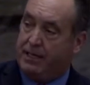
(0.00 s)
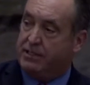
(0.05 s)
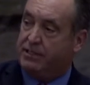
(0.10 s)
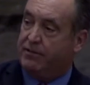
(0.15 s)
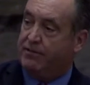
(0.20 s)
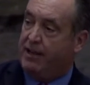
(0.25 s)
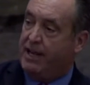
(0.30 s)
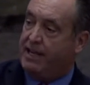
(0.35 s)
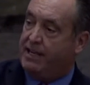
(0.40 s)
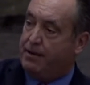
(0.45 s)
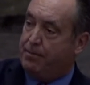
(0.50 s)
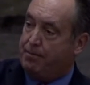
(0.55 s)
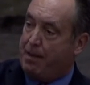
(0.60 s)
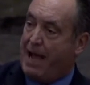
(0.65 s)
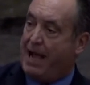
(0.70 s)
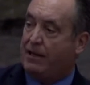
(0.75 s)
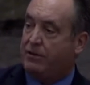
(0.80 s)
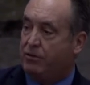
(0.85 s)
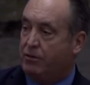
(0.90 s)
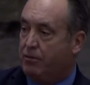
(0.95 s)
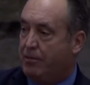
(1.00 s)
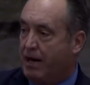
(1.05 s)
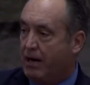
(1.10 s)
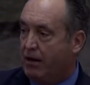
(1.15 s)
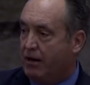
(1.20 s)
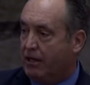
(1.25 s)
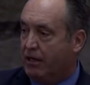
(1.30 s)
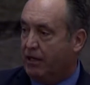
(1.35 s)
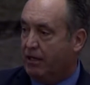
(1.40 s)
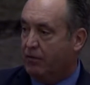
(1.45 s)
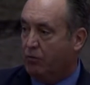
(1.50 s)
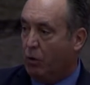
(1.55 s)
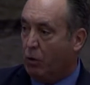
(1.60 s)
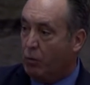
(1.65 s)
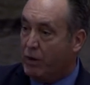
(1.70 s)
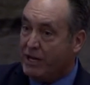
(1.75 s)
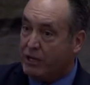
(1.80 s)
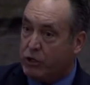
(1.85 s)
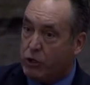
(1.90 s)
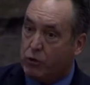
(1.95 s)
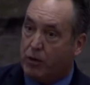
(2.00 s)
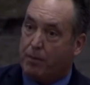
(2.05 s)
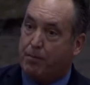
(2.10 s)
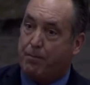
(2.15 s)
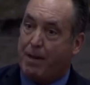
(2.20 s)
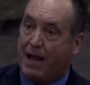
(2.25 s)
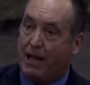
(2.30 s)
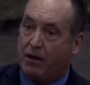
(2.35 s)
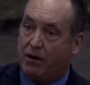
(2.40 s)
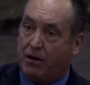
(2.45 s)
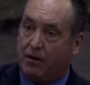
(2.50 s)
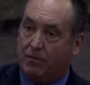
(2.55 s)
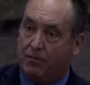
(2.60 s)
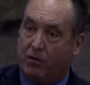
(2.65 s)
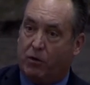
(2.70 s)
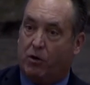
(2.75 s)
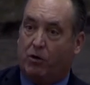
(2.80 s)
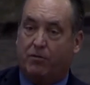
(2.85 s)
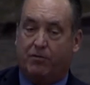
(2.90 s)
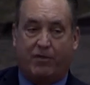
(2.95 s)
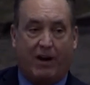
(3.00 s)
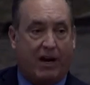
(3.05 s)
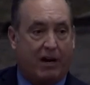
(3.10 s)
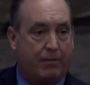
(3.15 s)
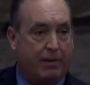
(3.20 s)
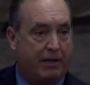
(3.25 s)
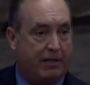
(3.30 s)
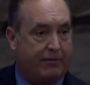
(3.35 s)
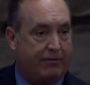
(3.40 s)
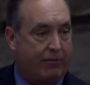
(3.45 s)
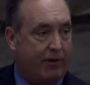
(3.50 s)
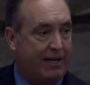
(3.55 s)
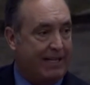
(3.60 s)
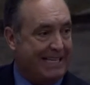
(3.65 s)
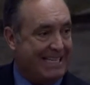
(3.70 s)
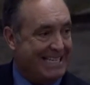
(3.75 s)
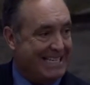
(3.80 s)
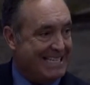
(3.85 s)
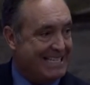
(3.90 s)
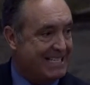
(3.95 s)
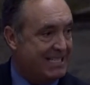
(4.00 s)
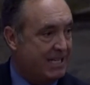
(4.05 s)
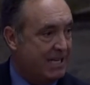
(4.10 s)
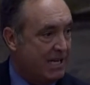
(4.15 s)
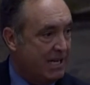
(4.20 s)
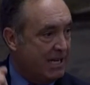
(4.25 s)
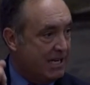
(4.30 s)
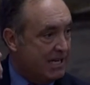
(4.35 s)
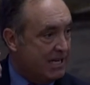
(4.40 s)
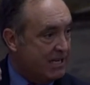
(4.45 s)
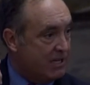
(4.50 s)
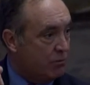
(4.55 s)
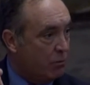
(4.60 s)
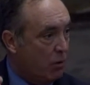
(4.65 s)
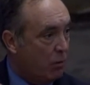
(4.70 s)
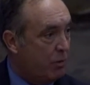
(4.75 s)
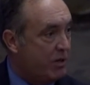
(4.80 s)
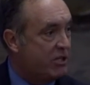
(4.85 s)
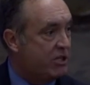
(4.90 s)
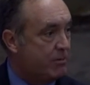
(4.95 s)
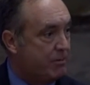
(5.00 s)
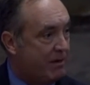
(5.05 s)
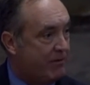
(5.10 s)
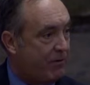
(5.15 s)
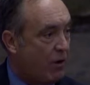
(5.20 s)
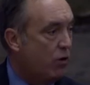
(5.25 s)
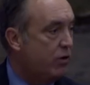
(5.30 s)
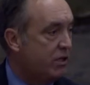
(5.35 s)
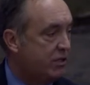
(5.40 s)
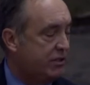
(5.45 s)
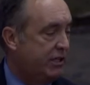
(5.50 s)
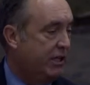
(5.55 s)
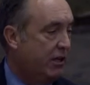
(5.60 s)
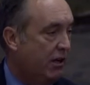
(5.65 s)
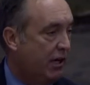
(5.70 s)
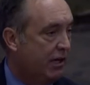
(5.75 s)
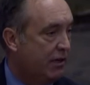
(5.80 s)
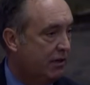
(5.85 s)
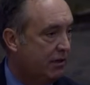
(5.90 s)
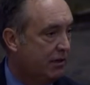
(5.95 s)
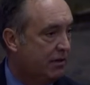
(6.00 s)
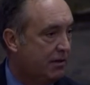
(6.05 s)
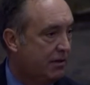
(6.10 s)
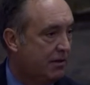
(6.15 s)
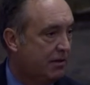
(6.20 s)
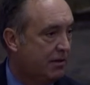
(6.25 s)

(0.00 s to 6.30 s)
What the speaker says: to Pennsylvania, back to America, where we do it better, more environmentally friendly, is what we should be focusing on.